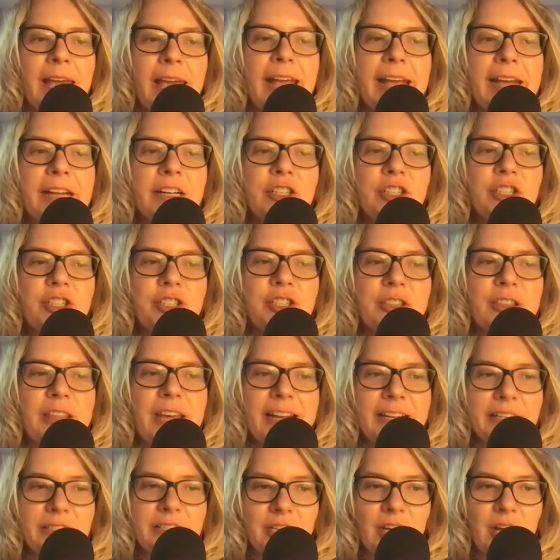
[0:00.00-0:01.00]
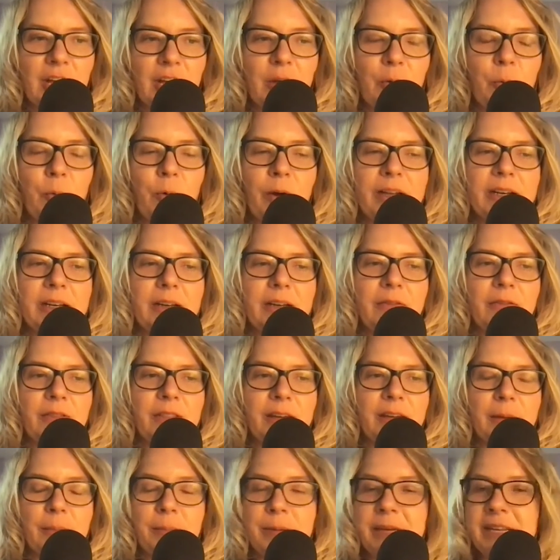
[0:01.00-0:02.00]
And they saw one of
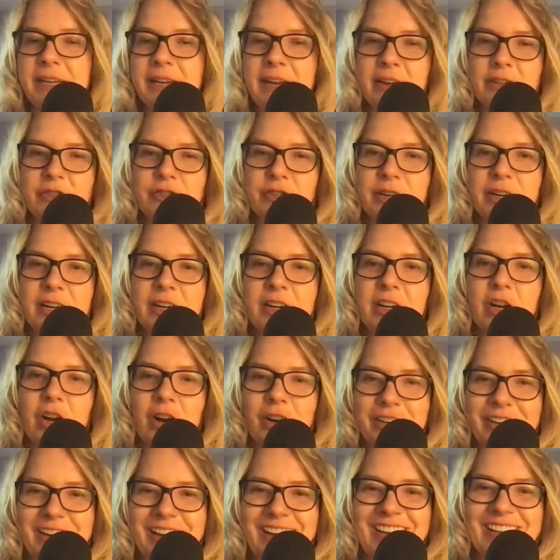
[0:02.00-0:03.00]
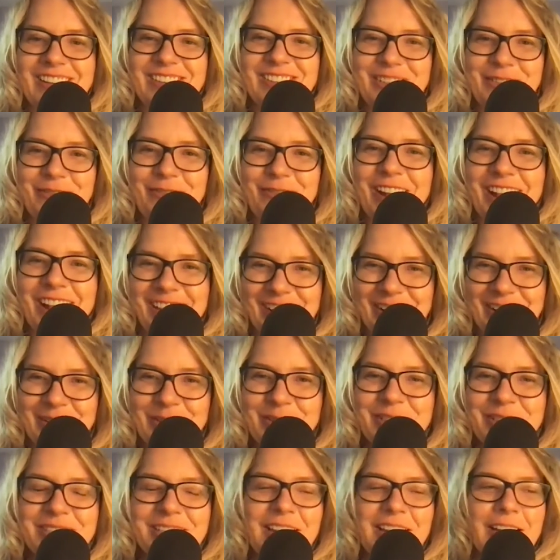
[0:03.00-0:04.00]
the pediatric cardiology
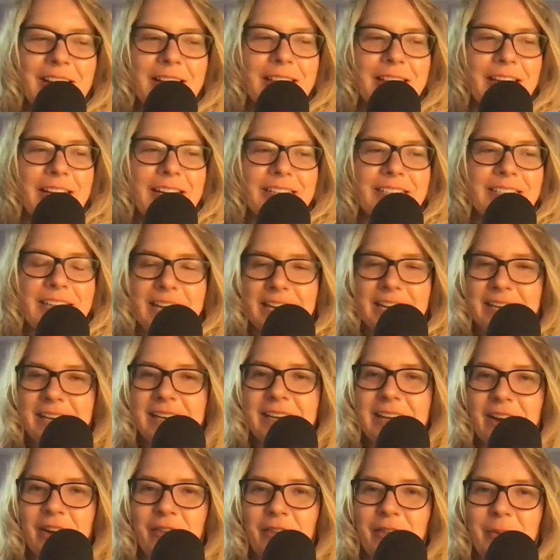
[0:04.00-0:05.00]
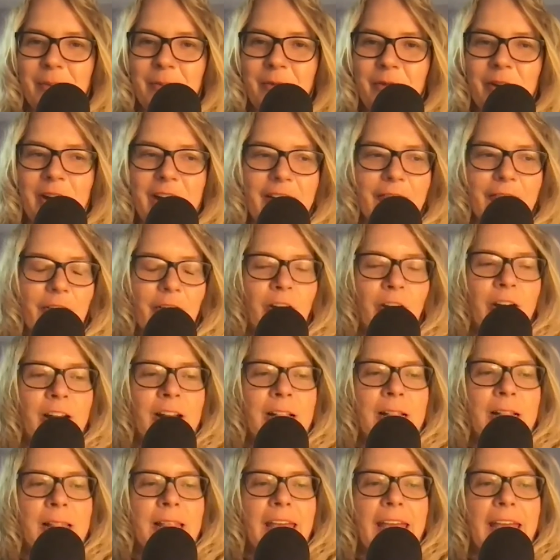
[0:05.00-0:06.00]
fellows that had taken care of him forever.
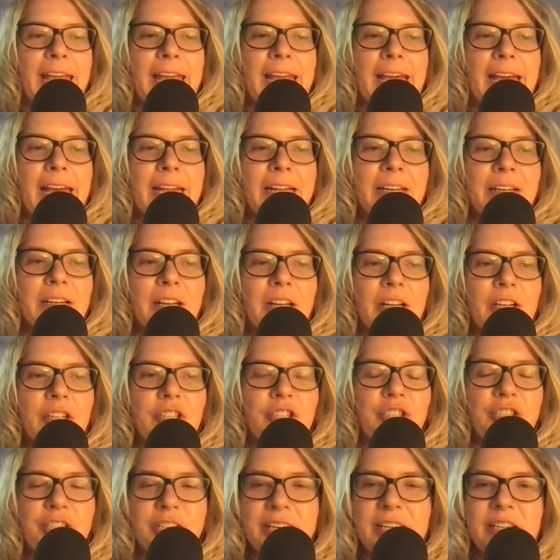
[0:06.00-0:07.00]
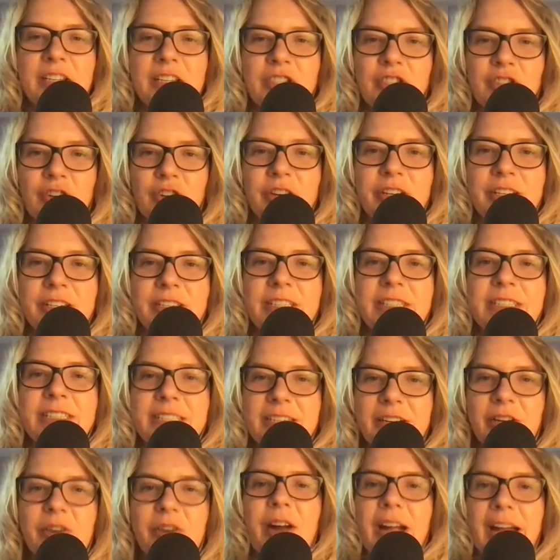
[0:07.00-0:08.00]
And she started to
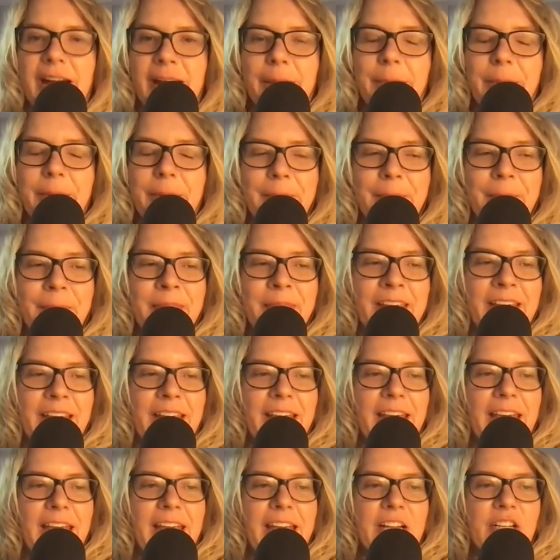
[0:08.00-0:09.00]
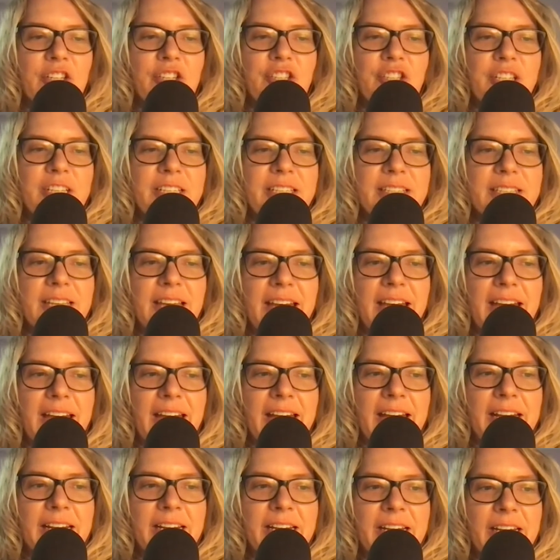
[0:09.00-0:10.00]
tear up. And she
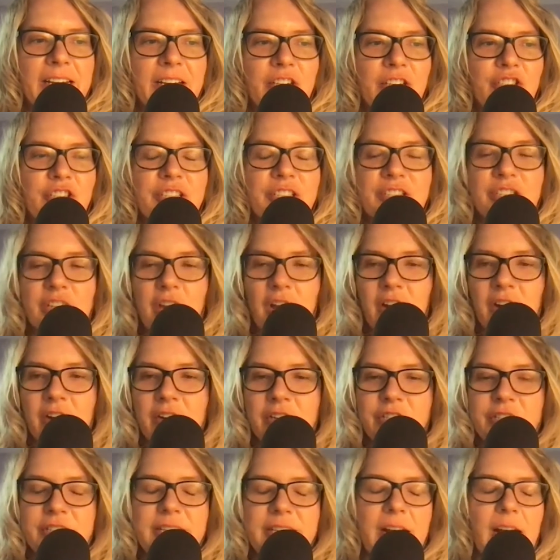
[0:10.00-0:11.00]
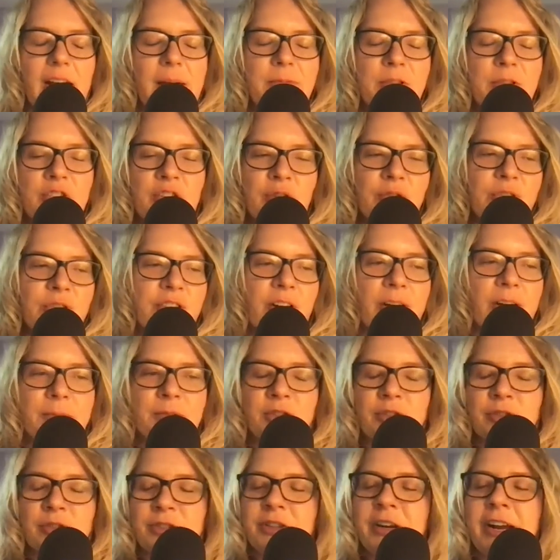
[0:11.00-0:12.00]
said, she saw her and she said, I'm so sorry. I'm
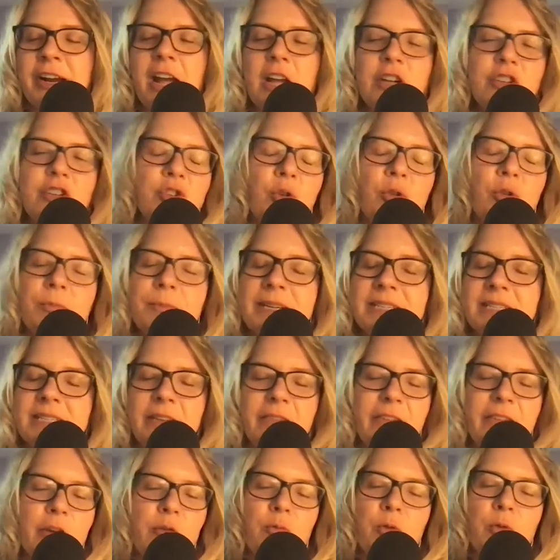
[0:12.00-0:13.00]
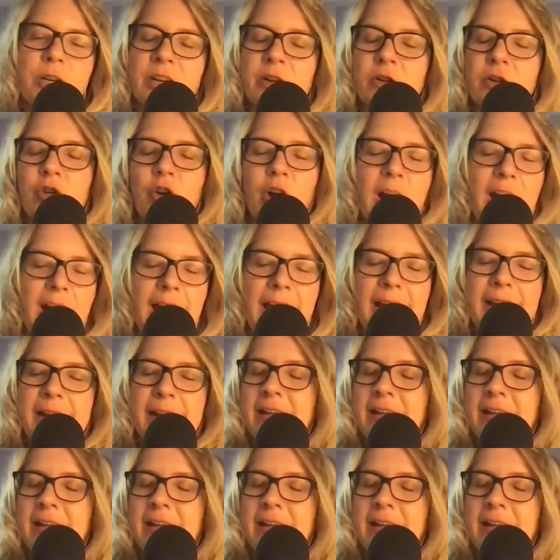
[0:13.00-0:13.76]
so sorry. I told myself I wouldn't cry.